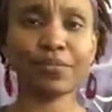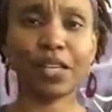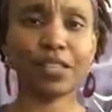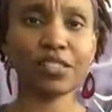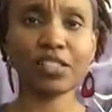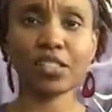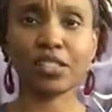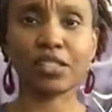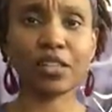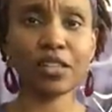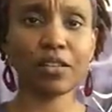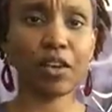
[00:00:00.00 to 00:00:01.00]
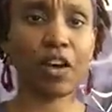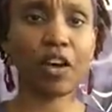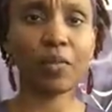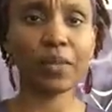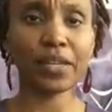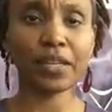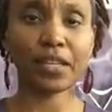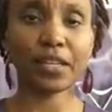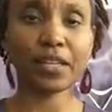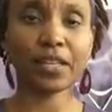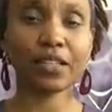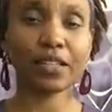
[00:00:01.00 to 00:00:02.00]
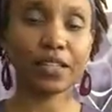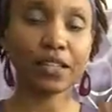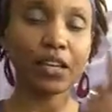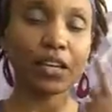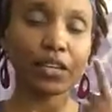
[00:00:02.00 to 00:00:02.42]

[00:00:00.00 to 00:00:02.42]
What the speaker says: is just calming and healing.